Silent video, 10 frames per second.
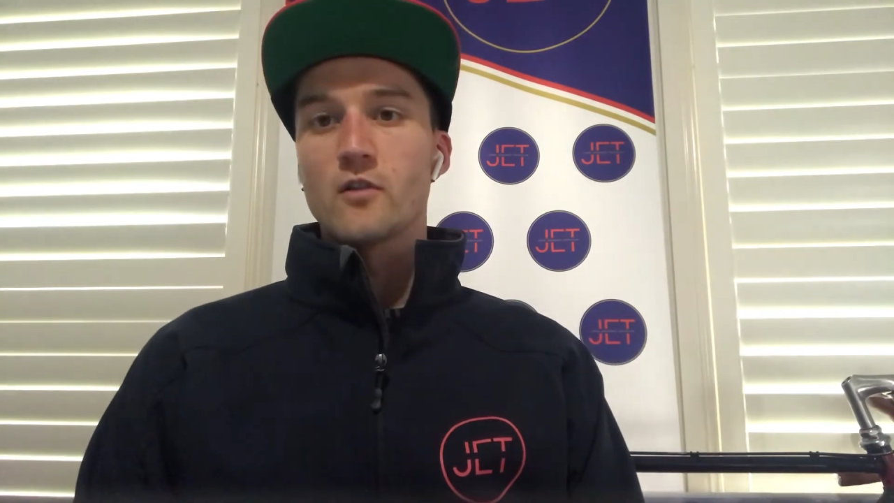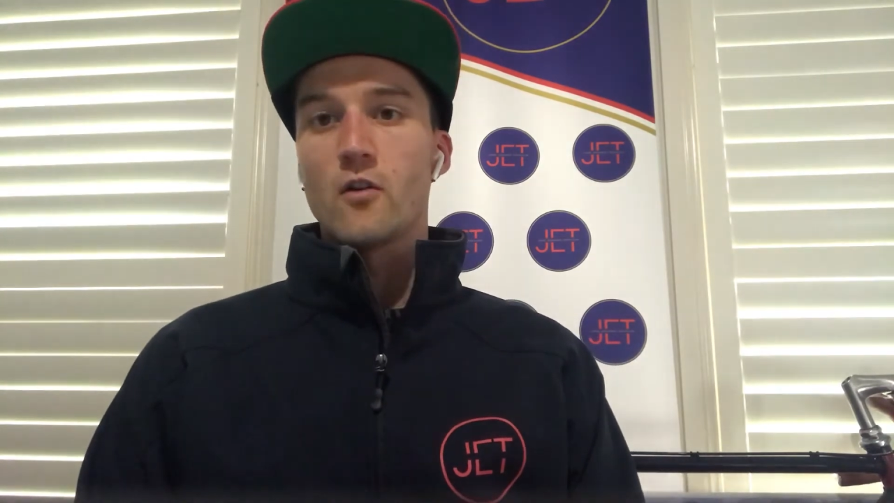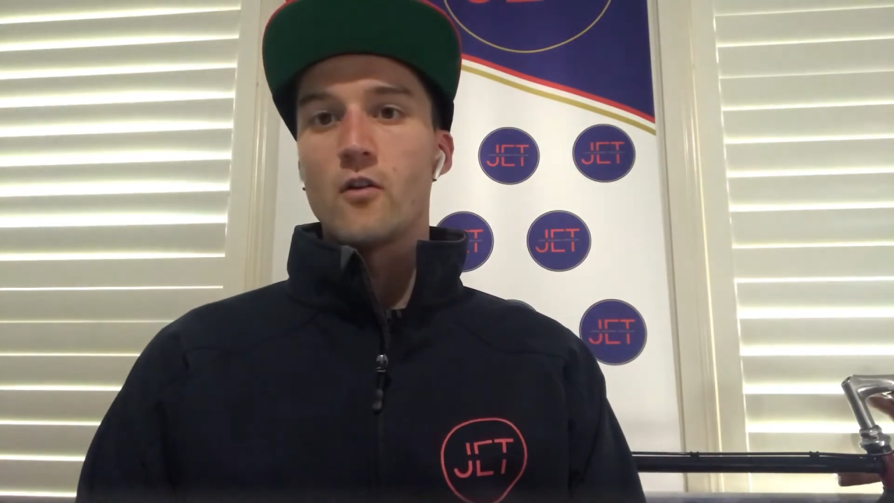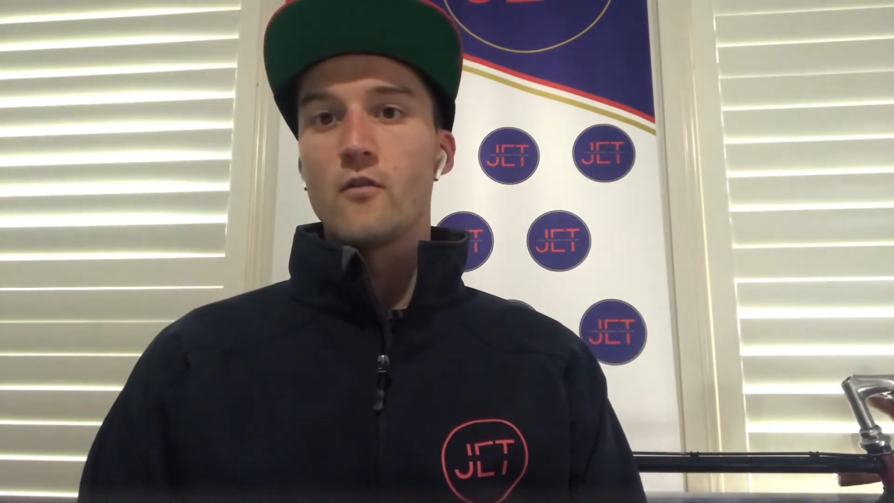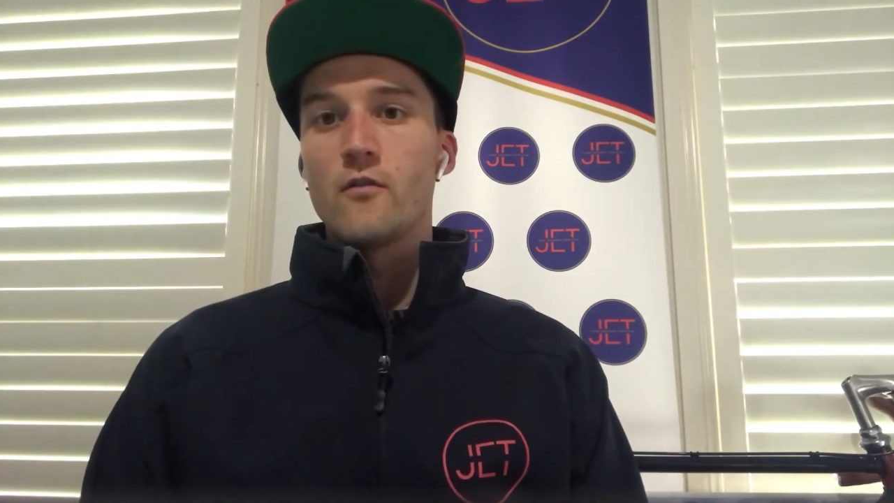
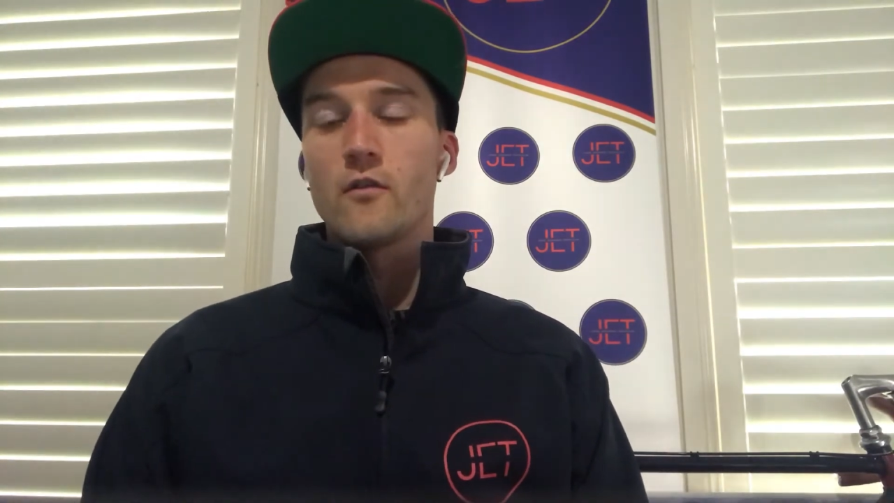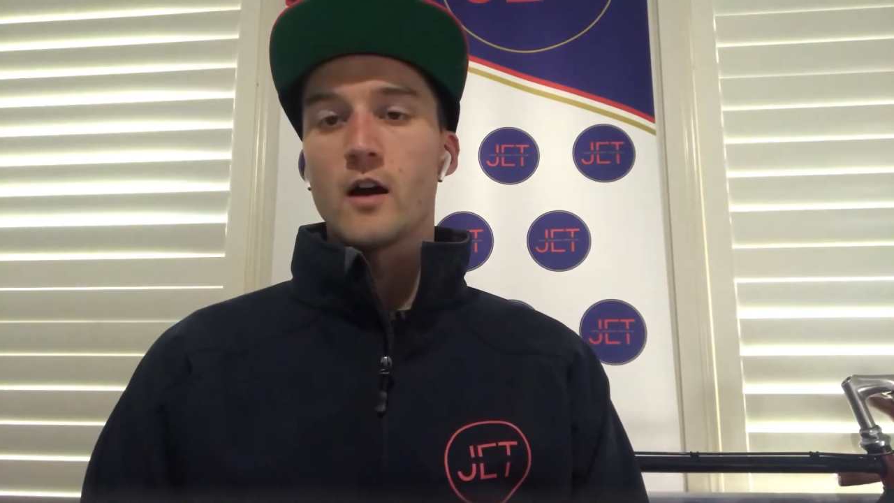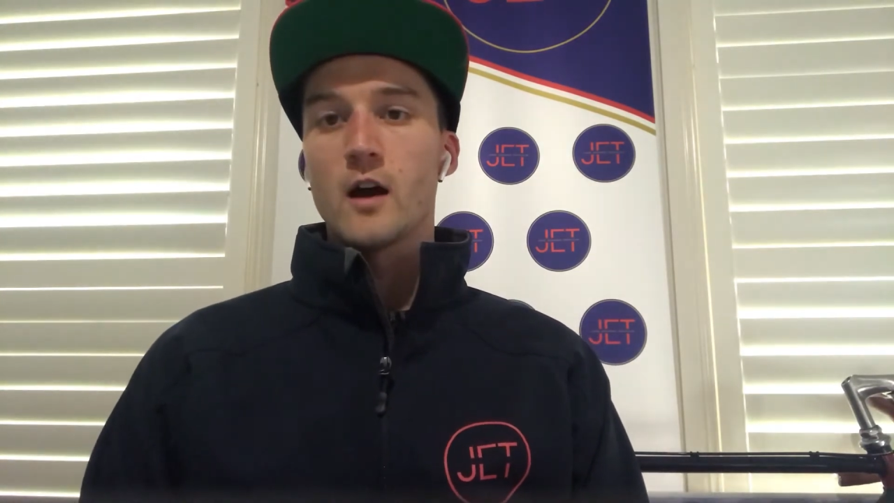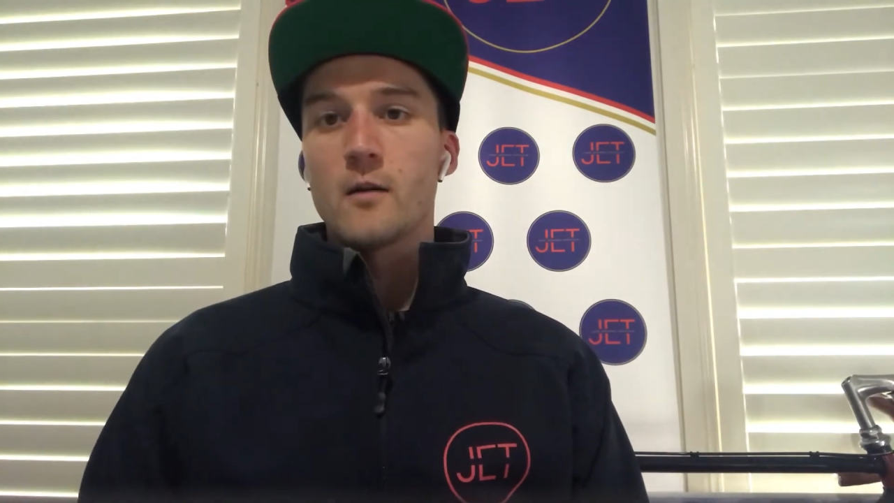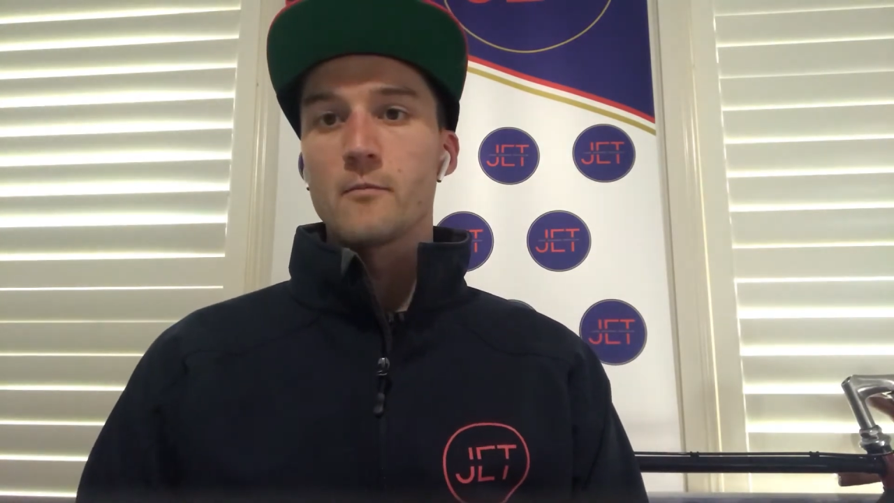of
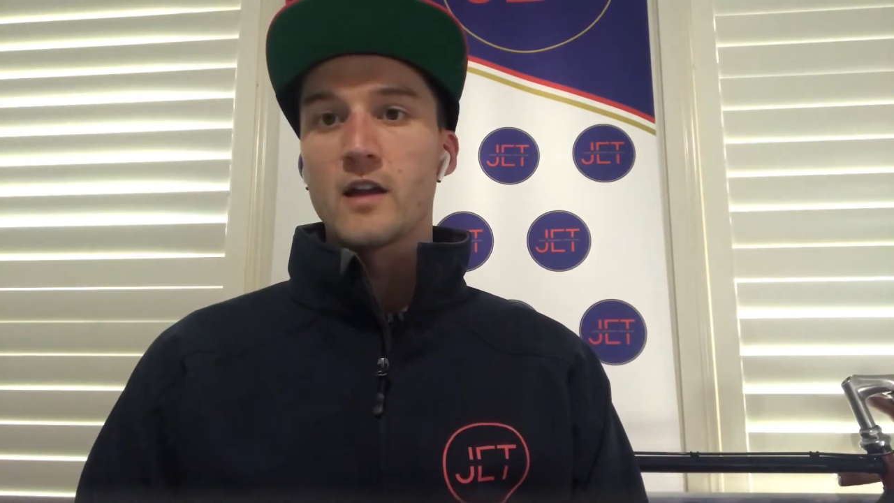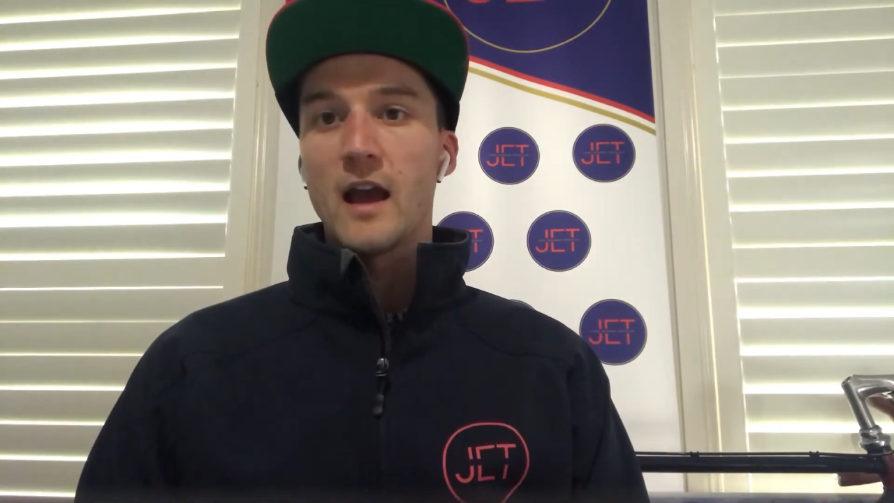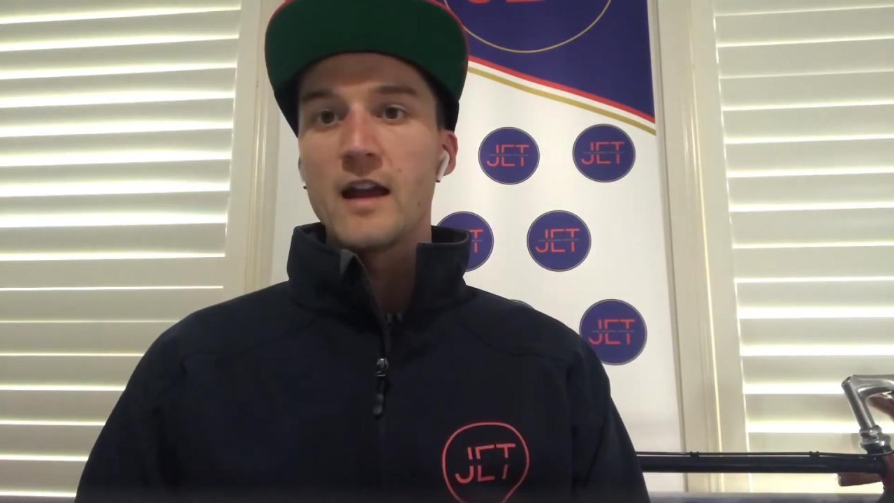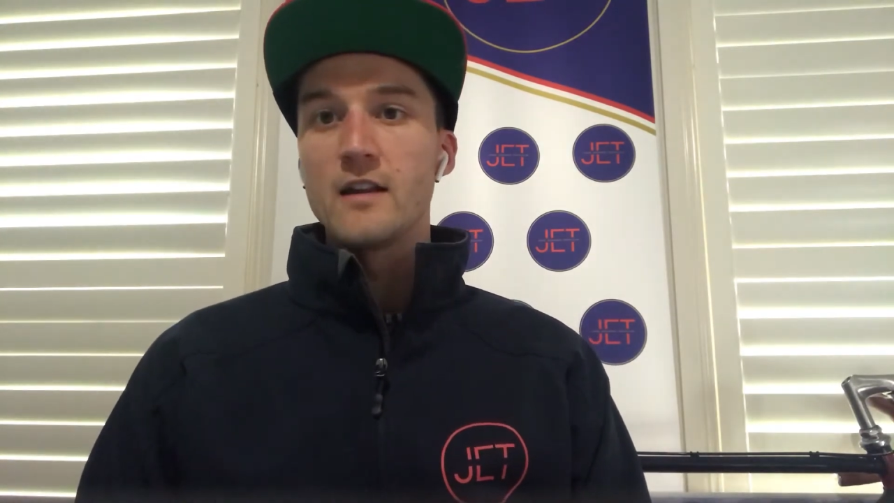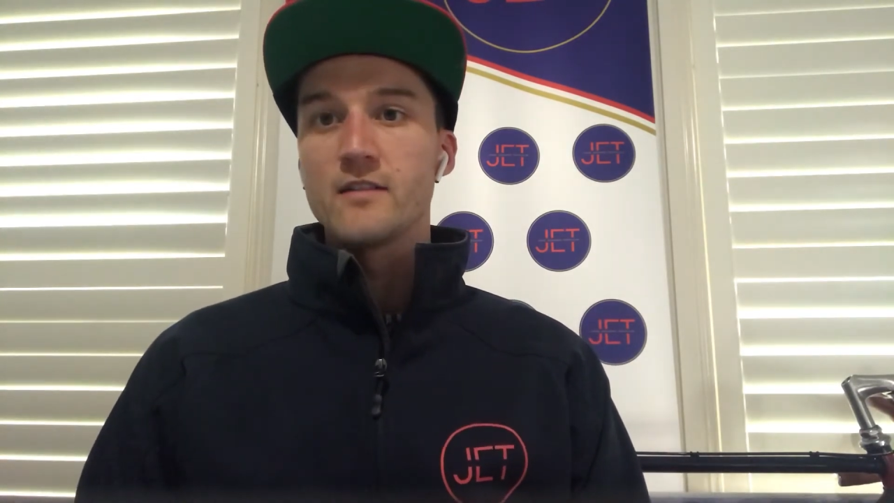
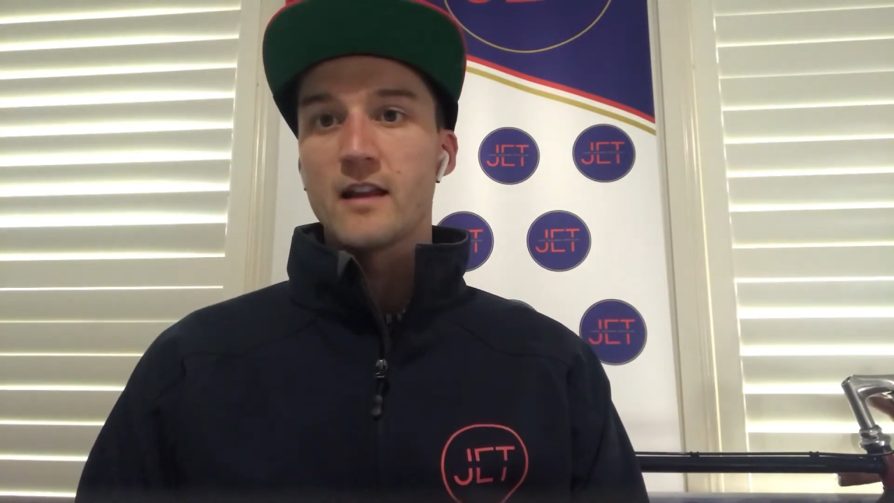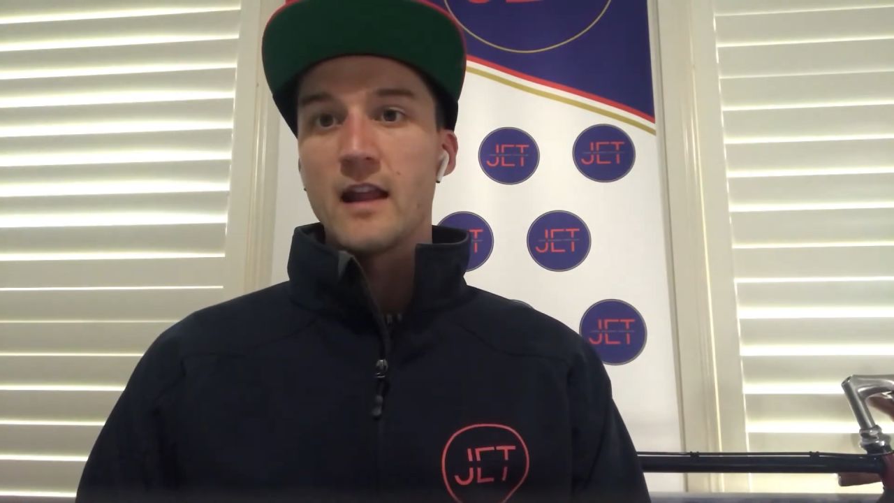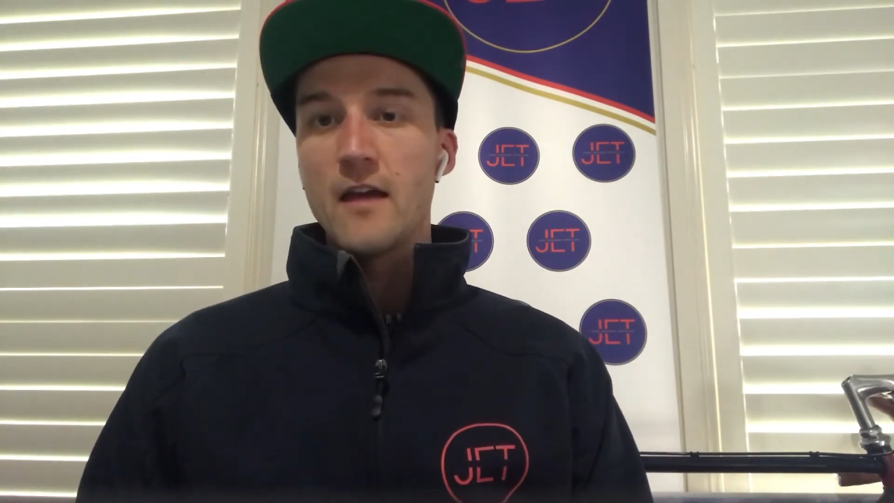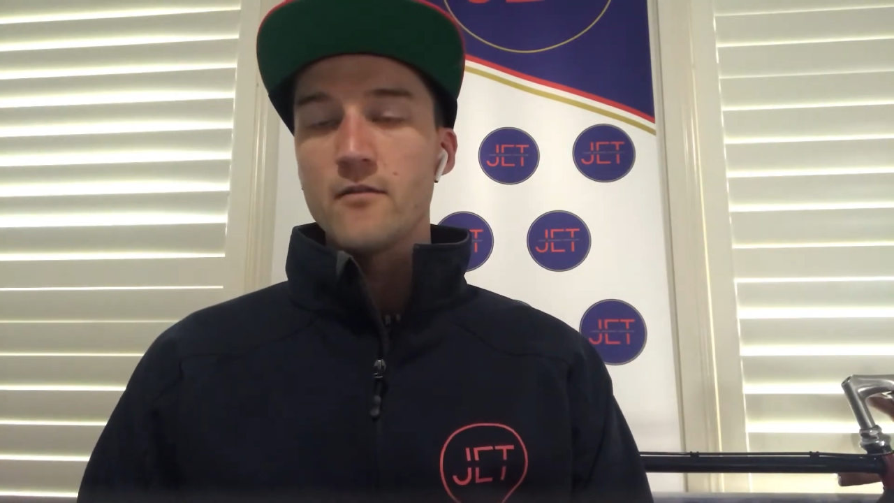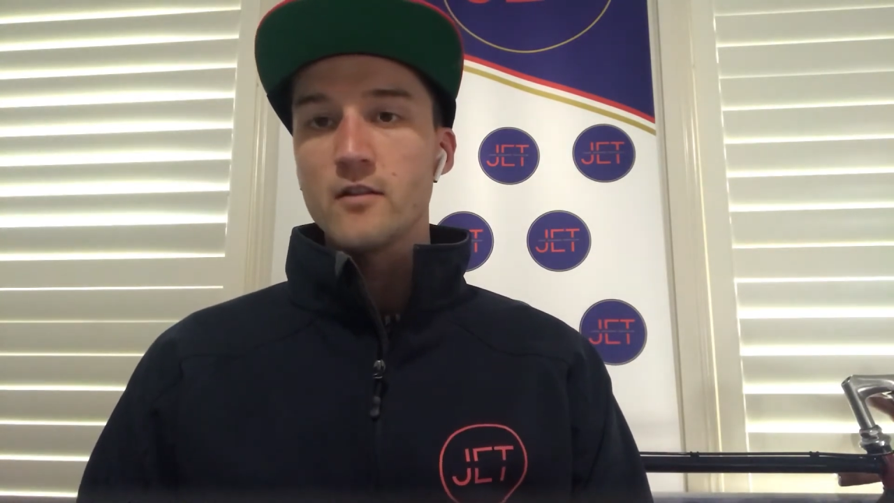cadence and
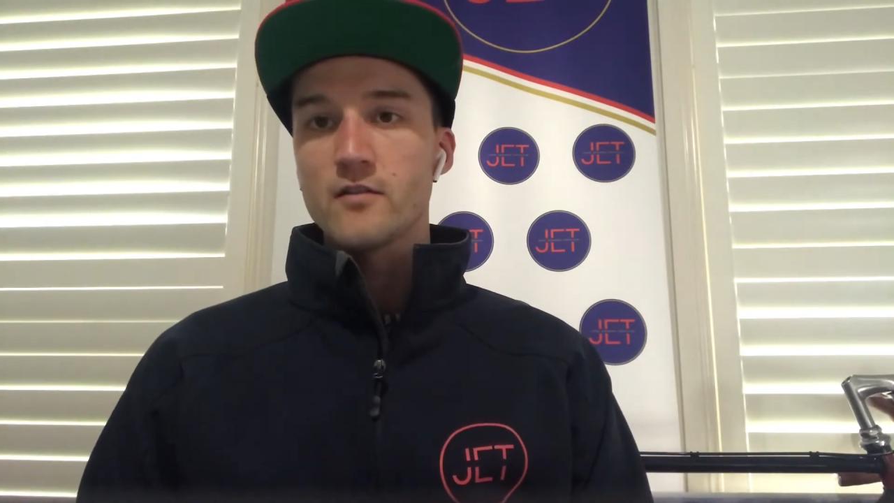effort.